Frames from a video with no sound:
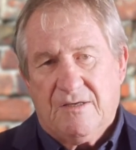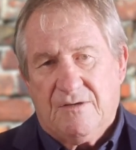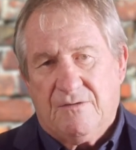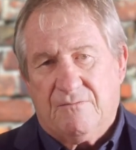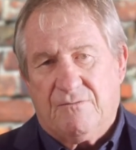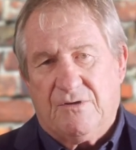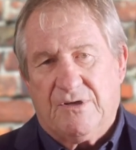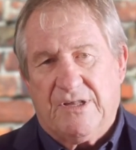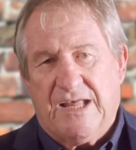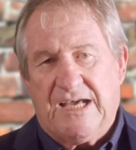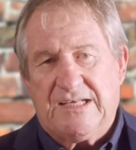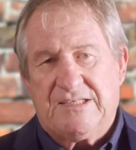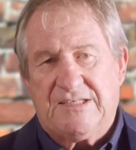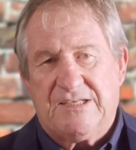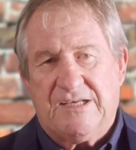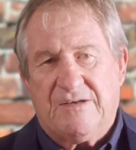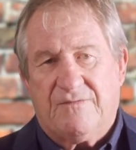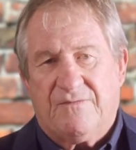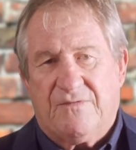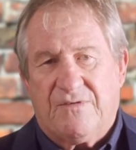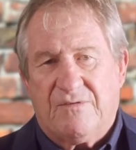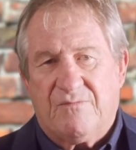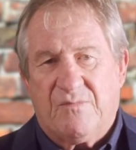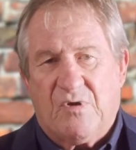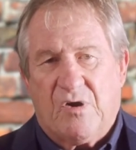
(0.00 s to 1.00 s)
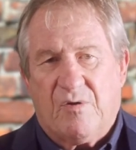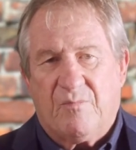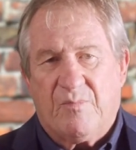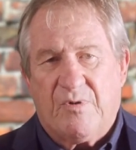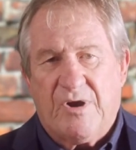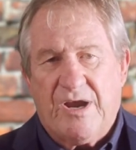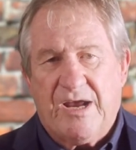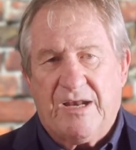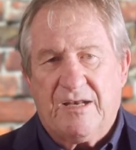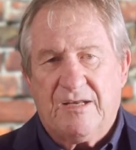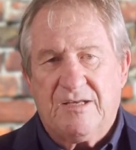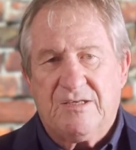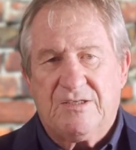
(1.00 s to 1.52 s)
Well, that's it from Rob
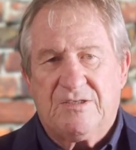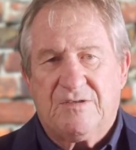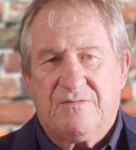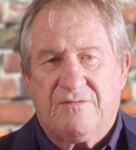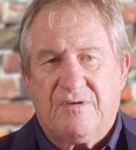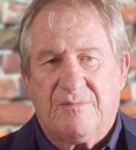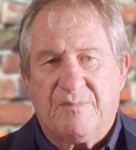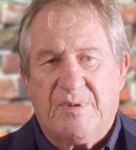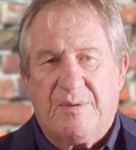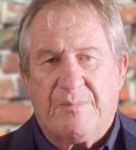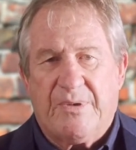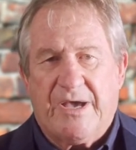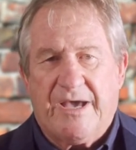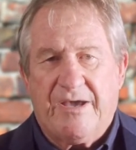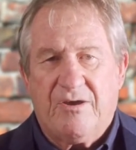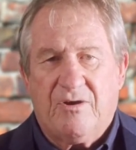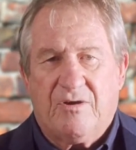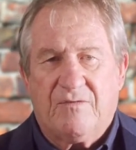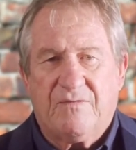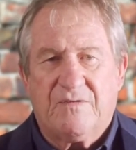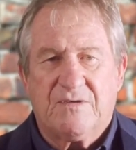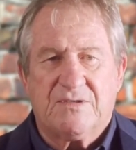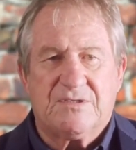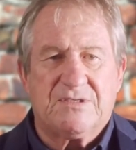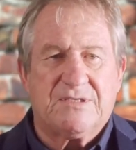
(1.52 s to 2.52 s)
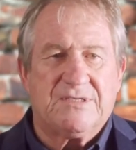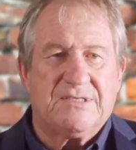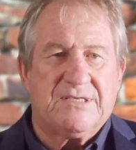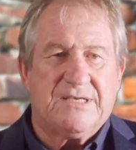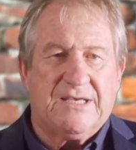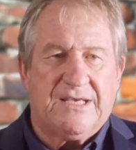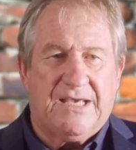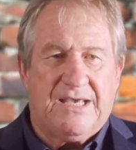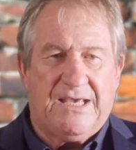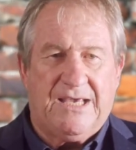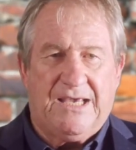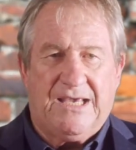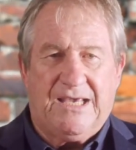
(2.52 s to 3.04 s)
Routledge from the Bay office,
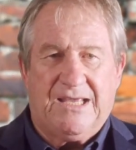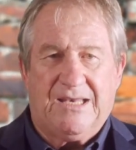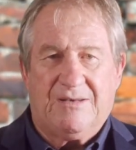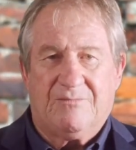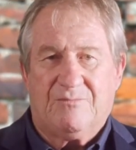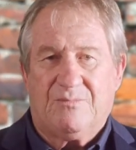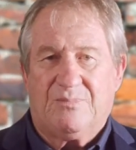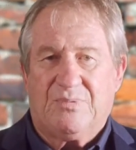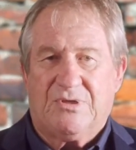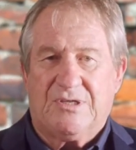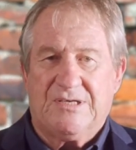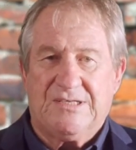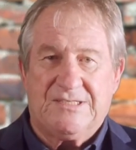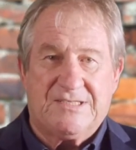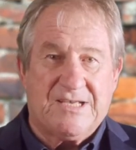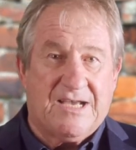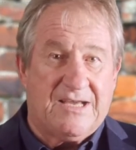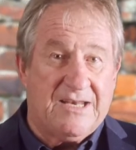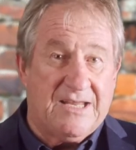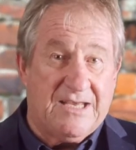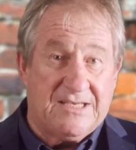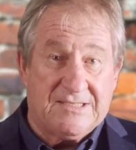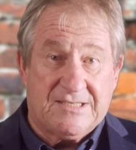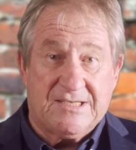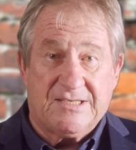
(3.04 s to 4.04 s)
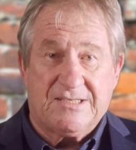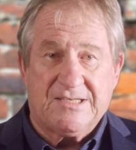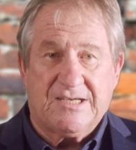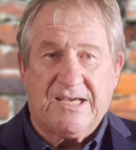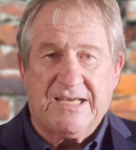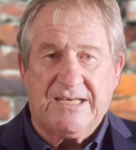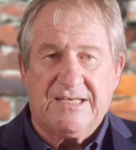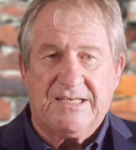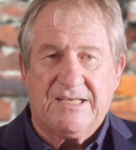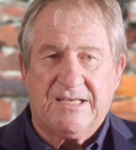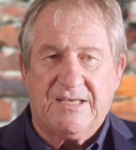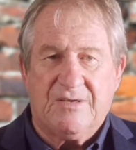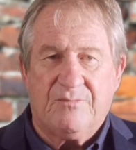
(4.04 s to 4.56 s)
and please don't
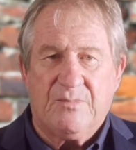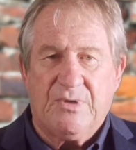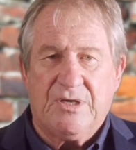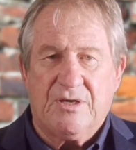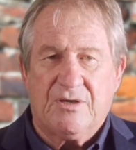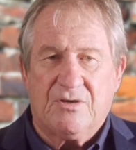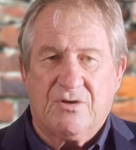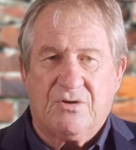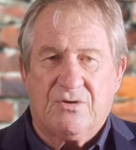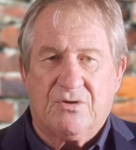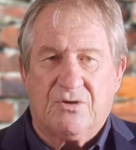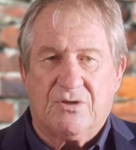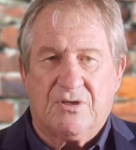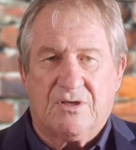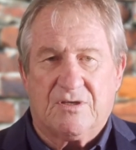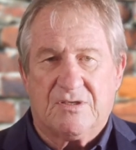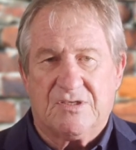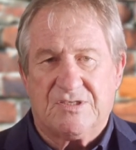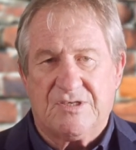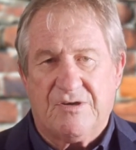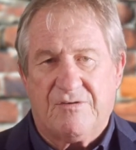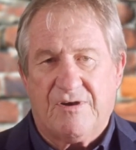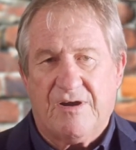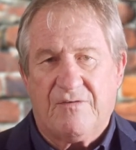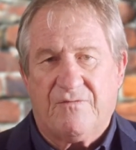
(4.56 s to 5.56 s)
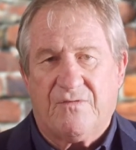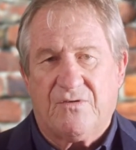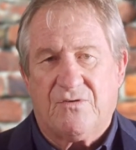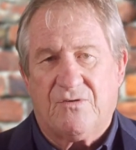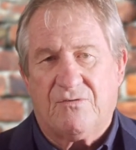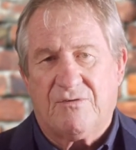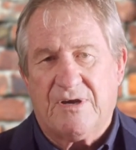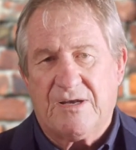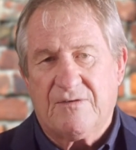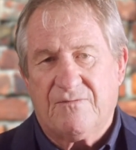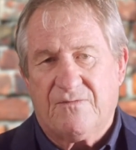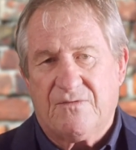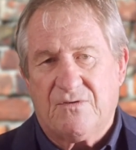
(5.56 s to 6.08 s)
hesitate to give me a call on
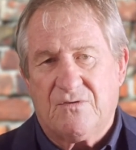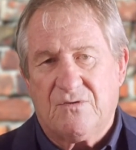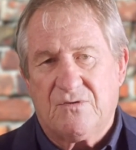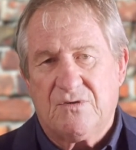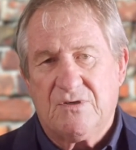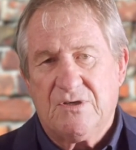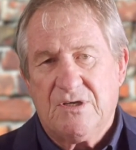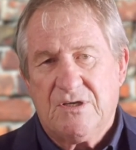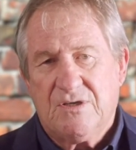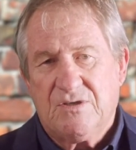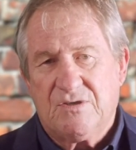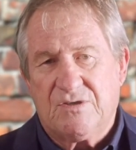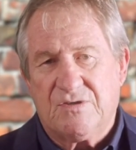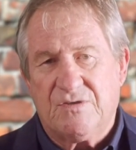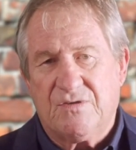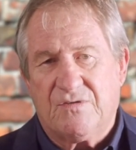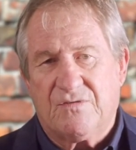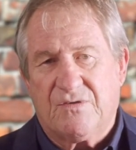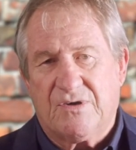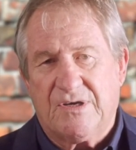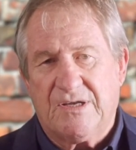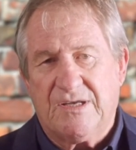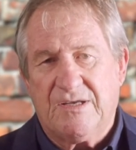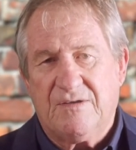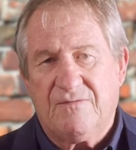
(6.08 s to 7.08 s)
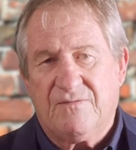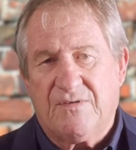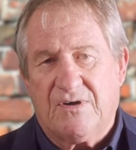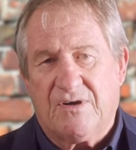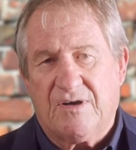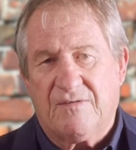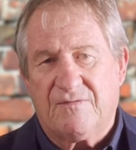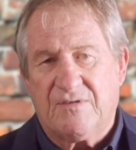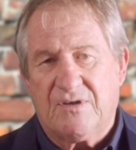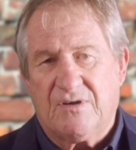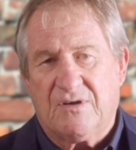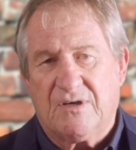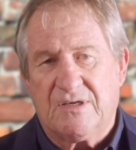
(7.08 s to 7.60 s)
0414
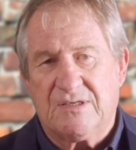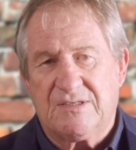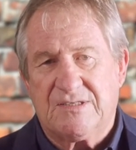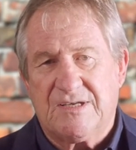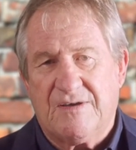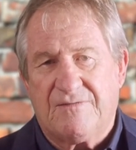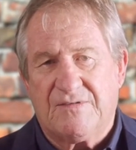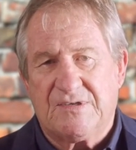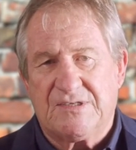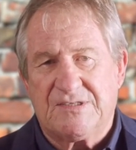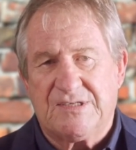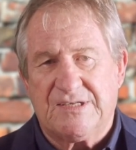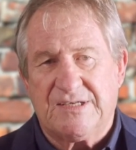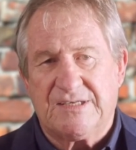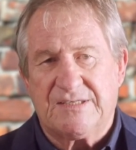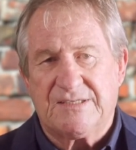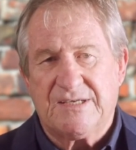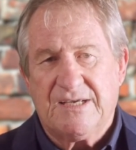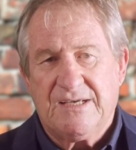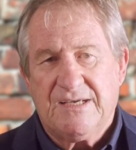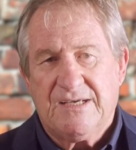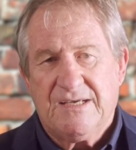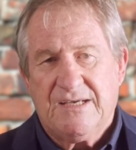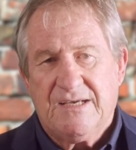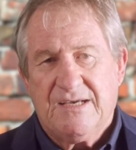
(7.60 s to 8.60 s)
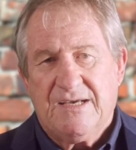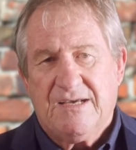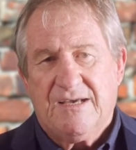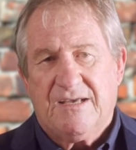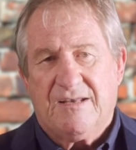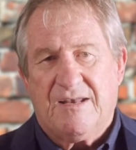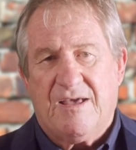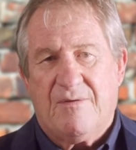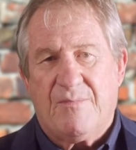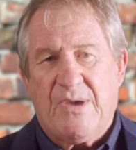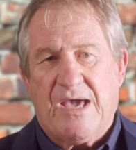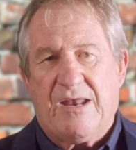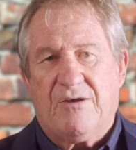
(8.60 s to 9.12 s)
235976.
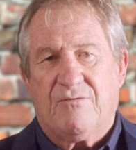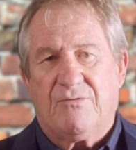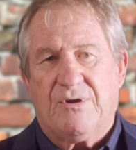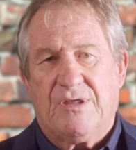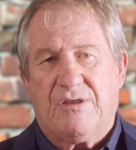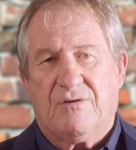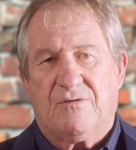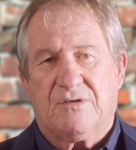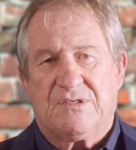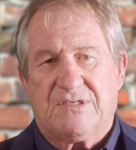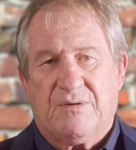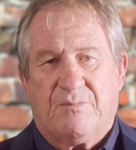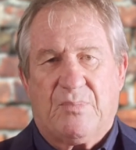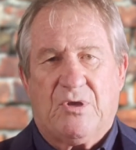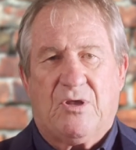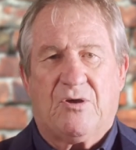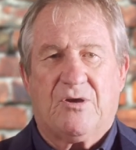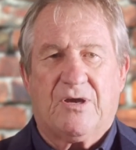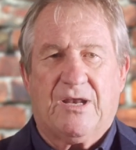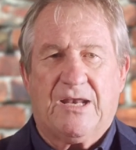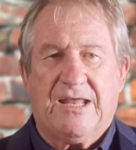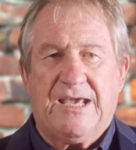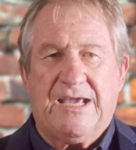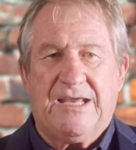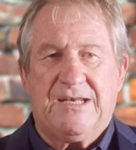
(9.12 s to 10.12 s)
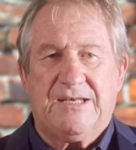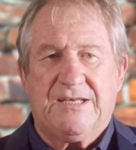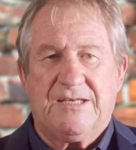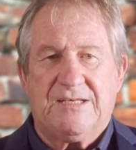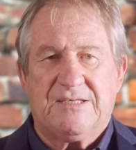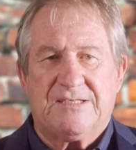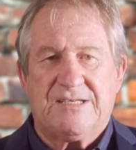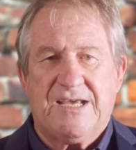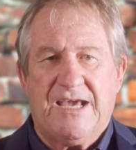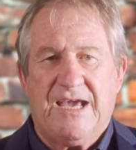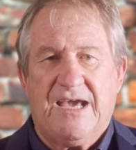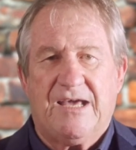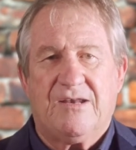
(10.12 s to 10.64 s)
No matter whether it's a block of land in
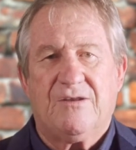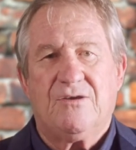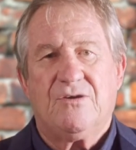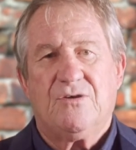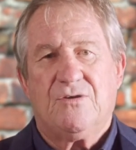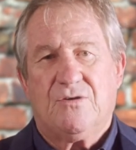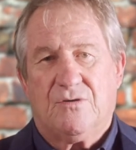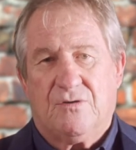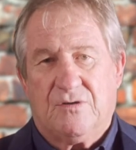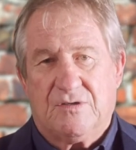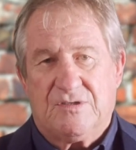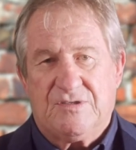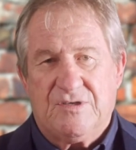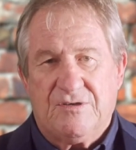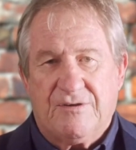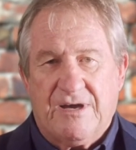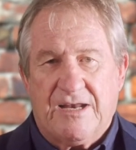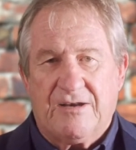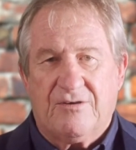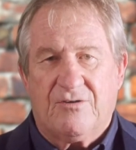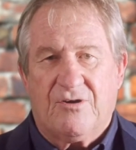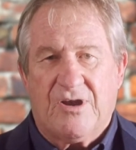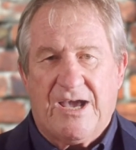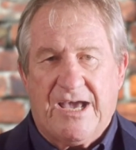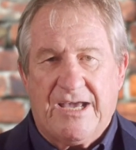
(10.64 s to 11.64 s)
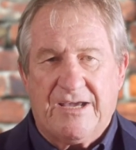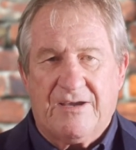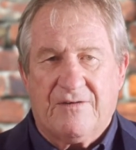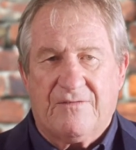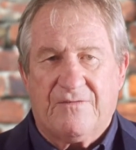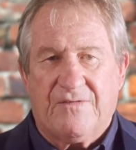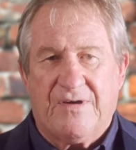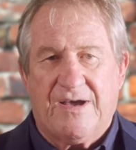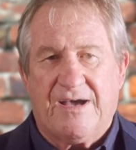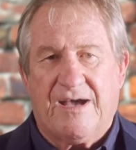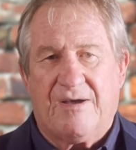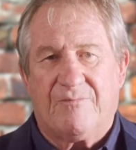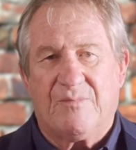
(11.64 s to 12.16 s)
town or a 200 acre
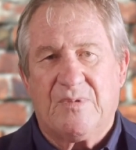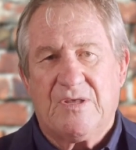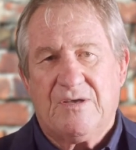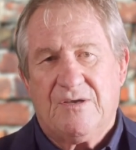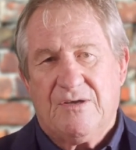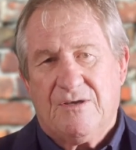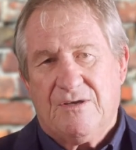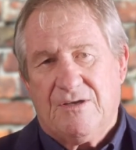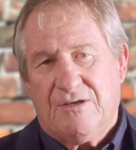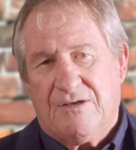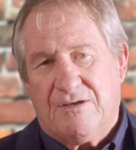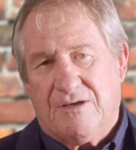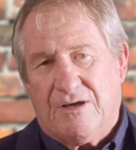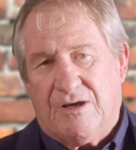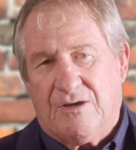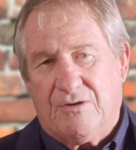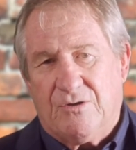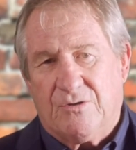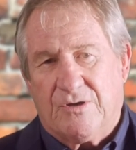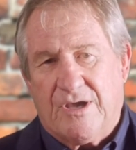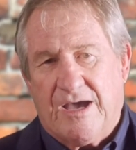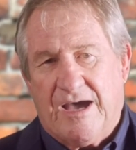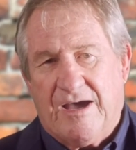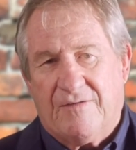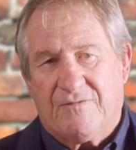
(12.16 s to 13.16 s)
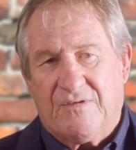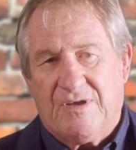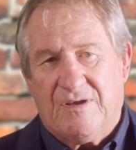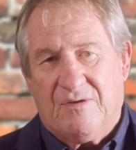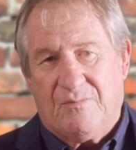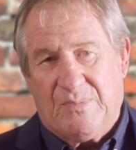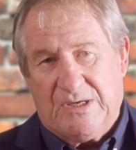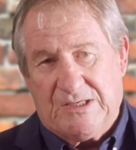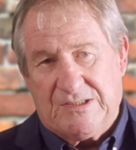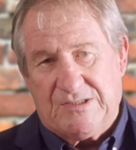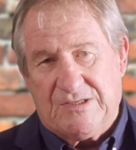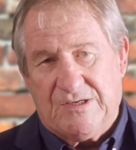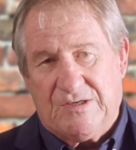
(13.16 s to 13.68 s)
farm, I'll look after your
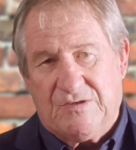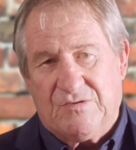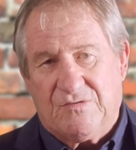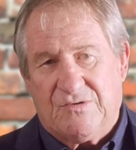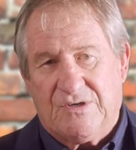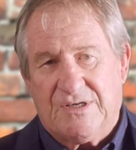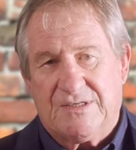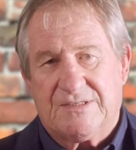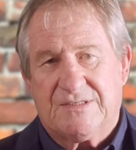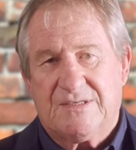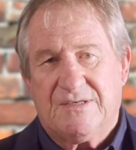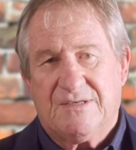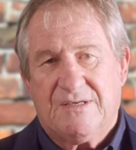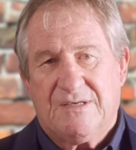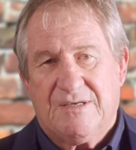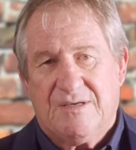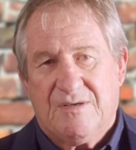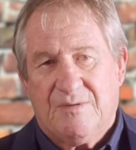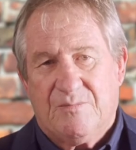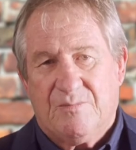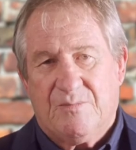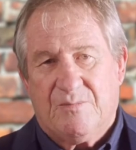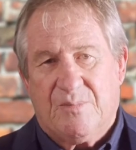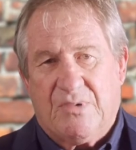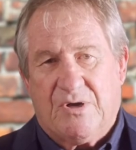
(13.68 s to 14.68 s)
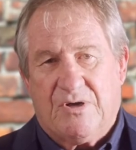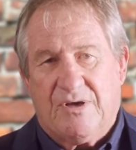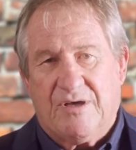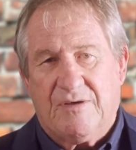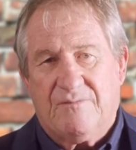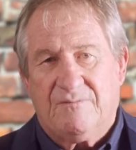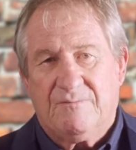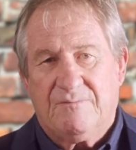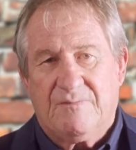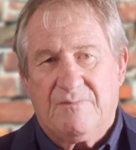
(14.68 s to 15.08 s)
best interest. Bye